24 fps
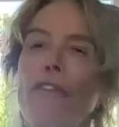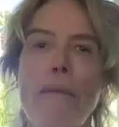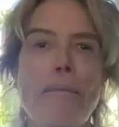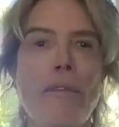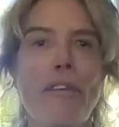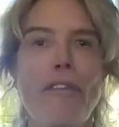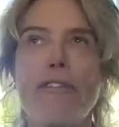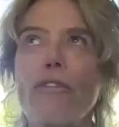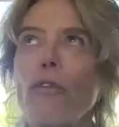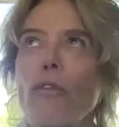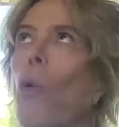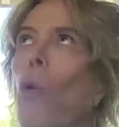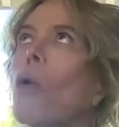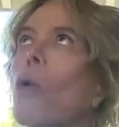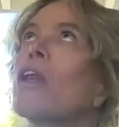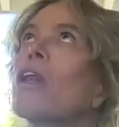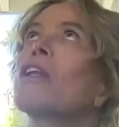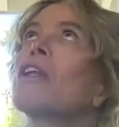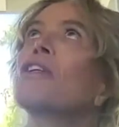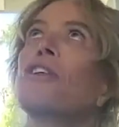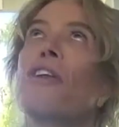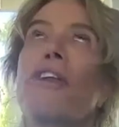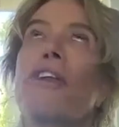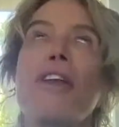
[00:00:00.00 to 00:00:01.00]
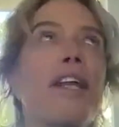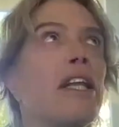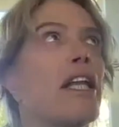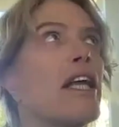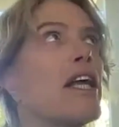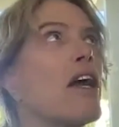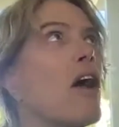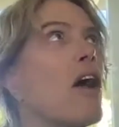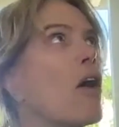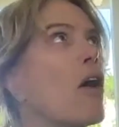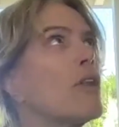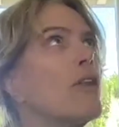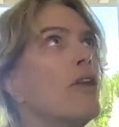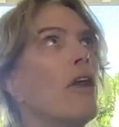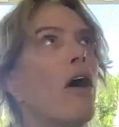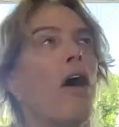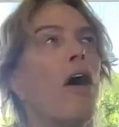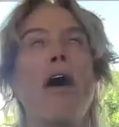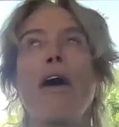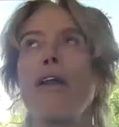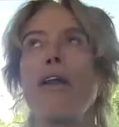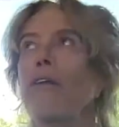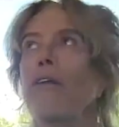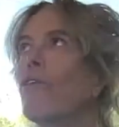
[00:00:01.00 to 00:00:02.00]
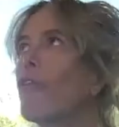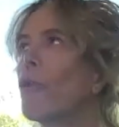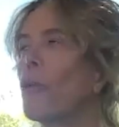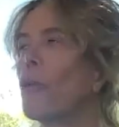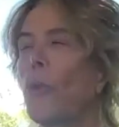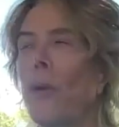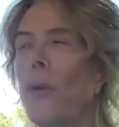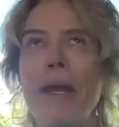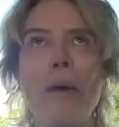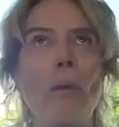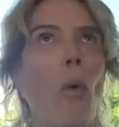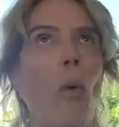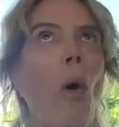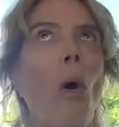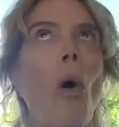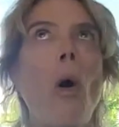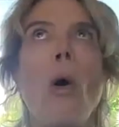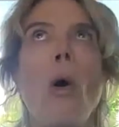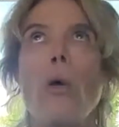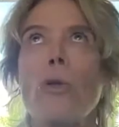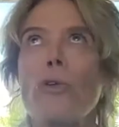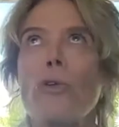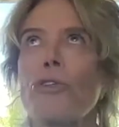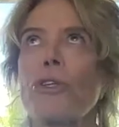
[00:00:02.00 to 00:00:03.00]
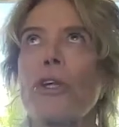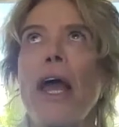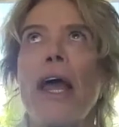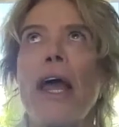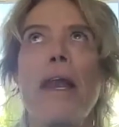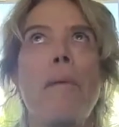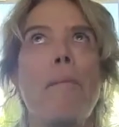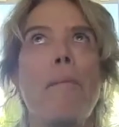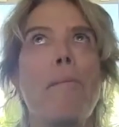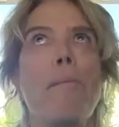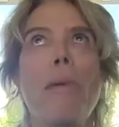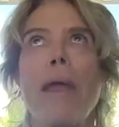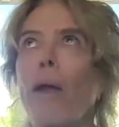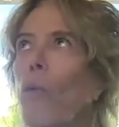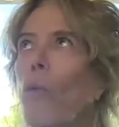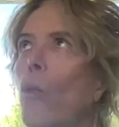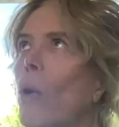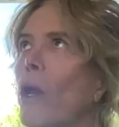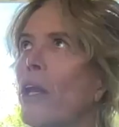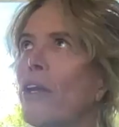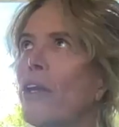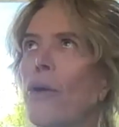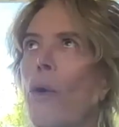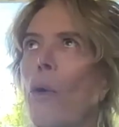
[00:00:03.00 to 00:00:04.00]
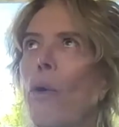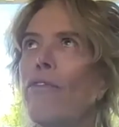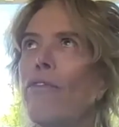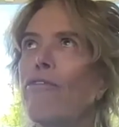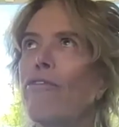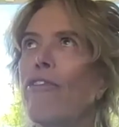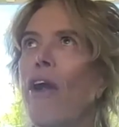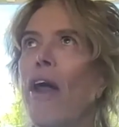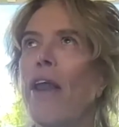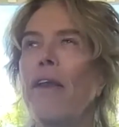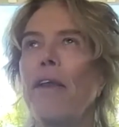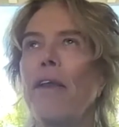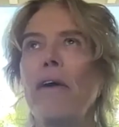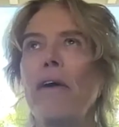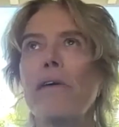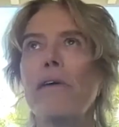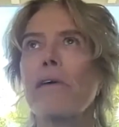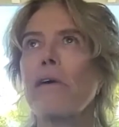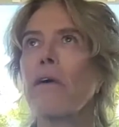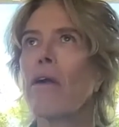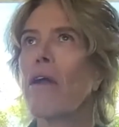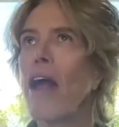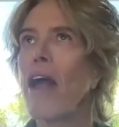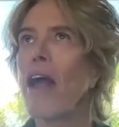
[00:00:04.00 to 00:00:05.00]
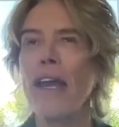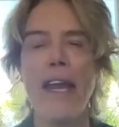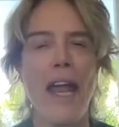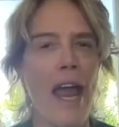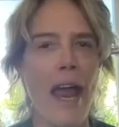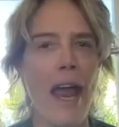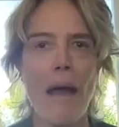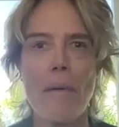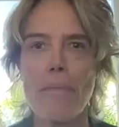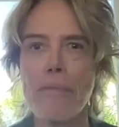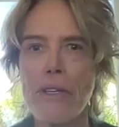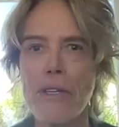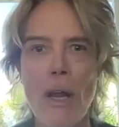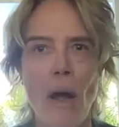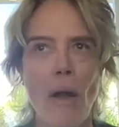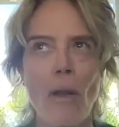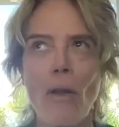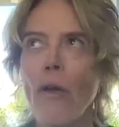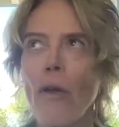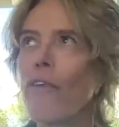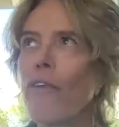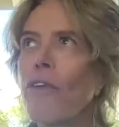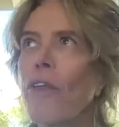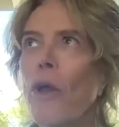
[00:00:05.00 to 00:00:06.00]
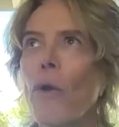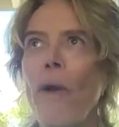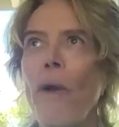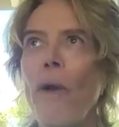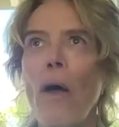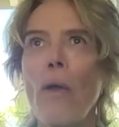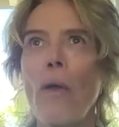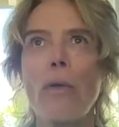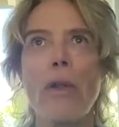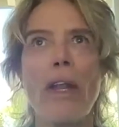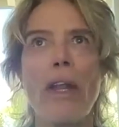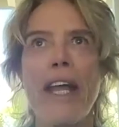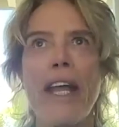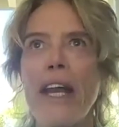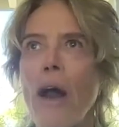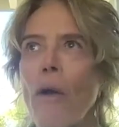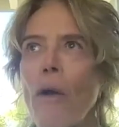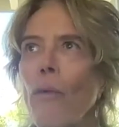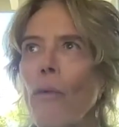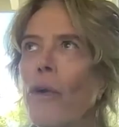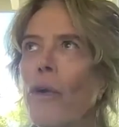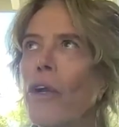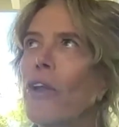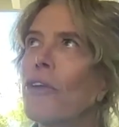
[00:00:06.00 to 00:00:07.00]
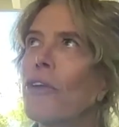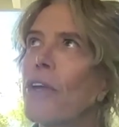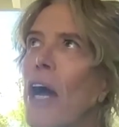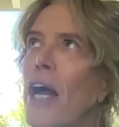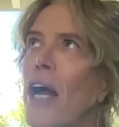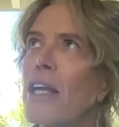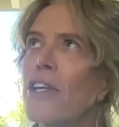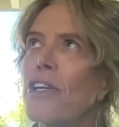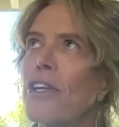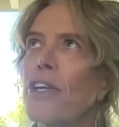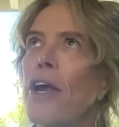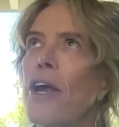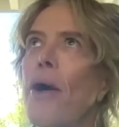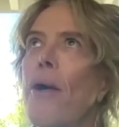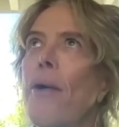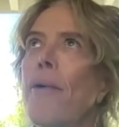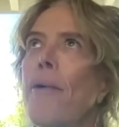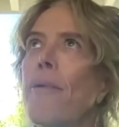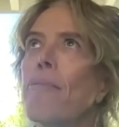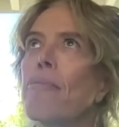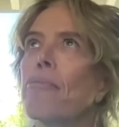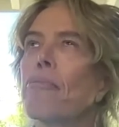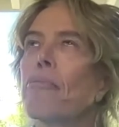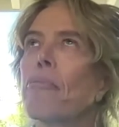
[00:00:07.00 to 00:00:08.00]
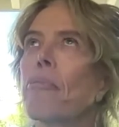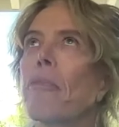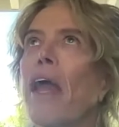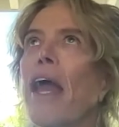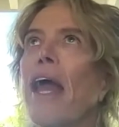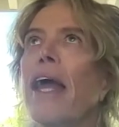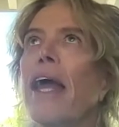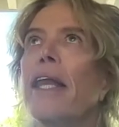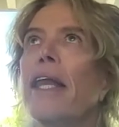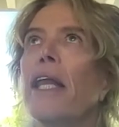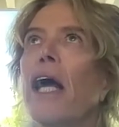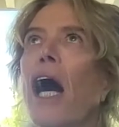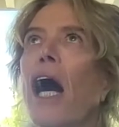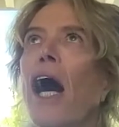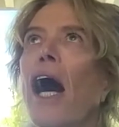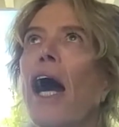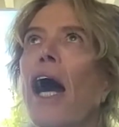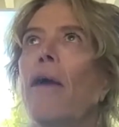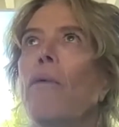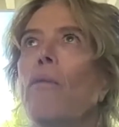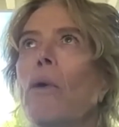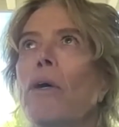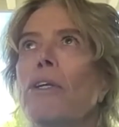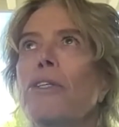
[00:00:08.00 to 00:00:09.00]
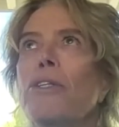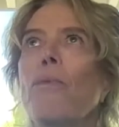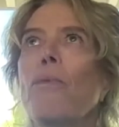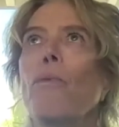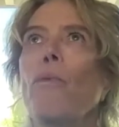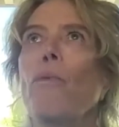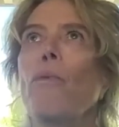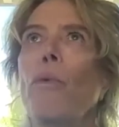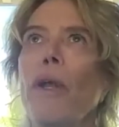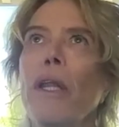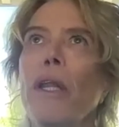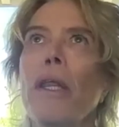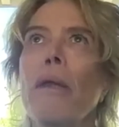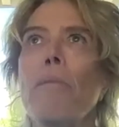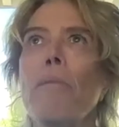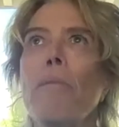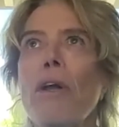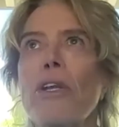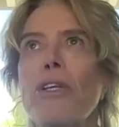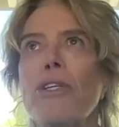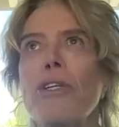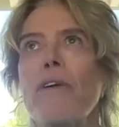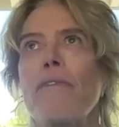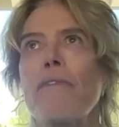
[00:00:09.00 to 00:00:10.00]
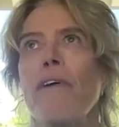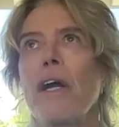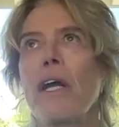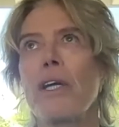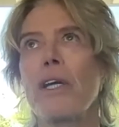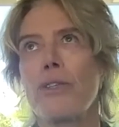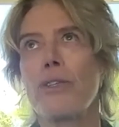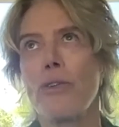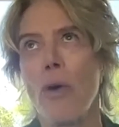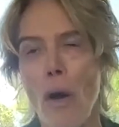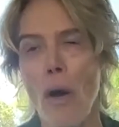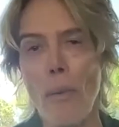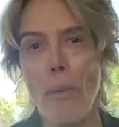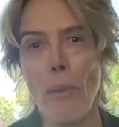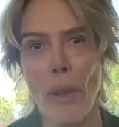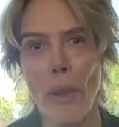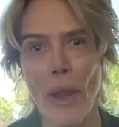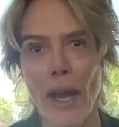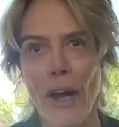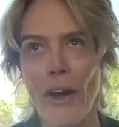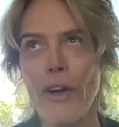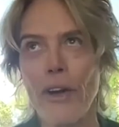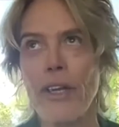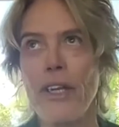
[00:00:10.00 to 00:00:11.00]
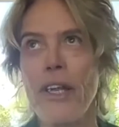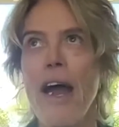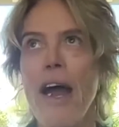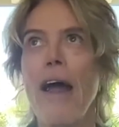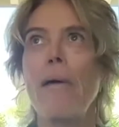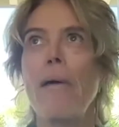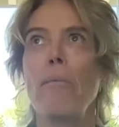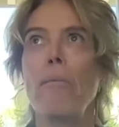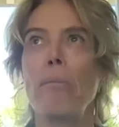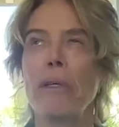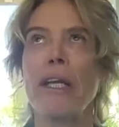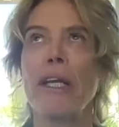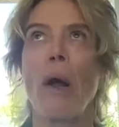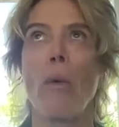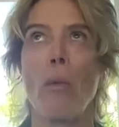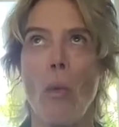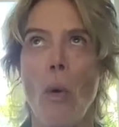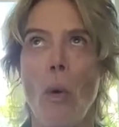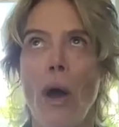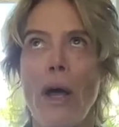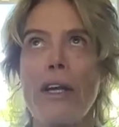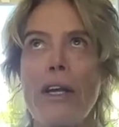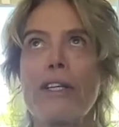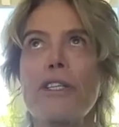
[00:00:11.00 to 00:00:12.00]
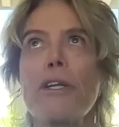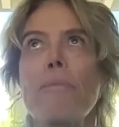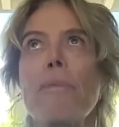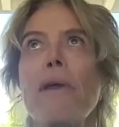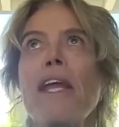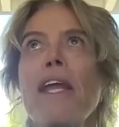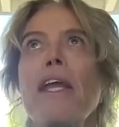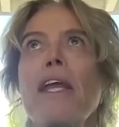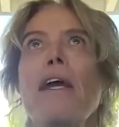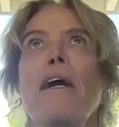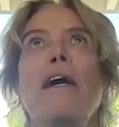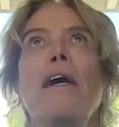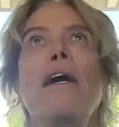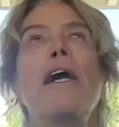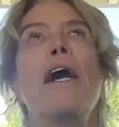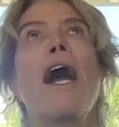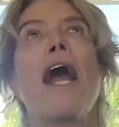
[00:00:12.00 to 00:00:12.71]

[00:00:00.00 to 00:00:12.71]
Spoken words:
from the floor to ceiling on three walls and a big window in front, and amps all over the ground laid out real nice. And I wasn't really much of a guitar player yet, but I wanted to be.